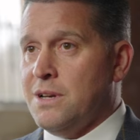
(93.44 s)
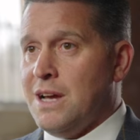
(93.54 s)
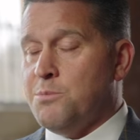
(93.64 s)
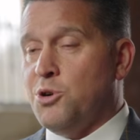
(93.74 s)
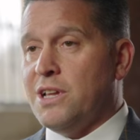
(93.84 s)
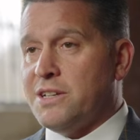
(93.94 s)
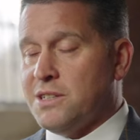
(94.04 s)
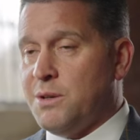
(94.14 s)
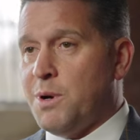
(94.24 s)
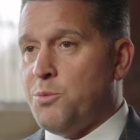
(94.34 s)
And more
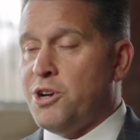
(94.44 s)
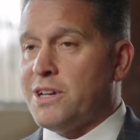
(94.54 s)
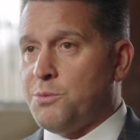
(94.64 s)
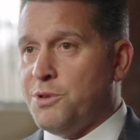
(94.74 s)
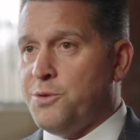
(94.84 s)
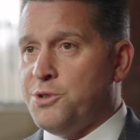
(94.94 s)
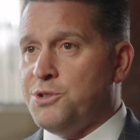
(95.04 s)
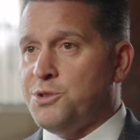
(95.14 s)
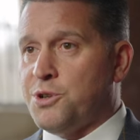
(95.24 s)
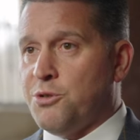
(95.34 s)
latterly, we're working with
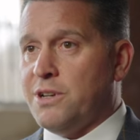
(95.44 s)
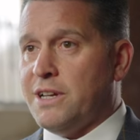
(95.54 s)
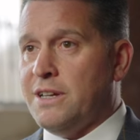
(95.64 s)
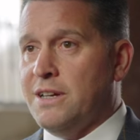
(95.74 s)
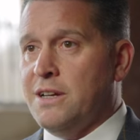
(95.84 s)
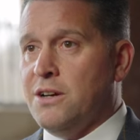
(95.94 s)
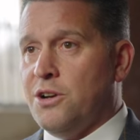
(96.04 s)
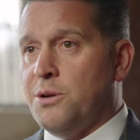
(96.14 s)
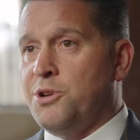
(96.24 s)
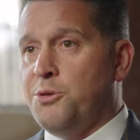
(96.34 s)
Fujitsu currently
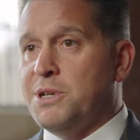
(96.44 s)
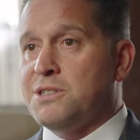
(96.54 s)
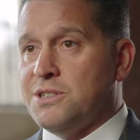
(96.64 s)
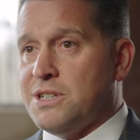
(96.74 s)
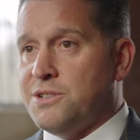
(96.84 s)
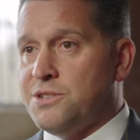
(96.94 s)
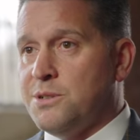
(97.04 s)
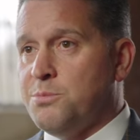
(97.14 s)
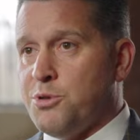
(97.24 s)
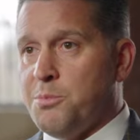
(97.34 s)
on a new business
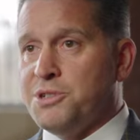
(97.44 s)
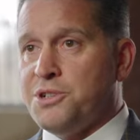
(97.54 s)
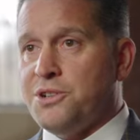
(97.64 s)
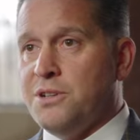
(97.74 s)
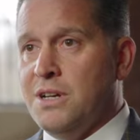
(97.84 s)
centre proposition